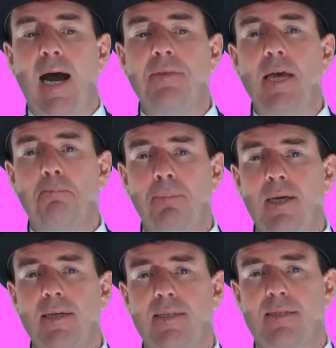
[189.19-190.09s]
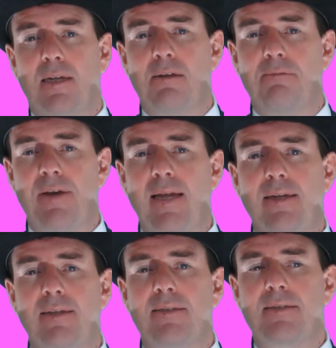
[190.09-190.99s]
and their personal
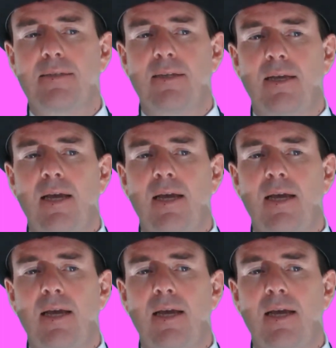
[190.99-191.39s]
events.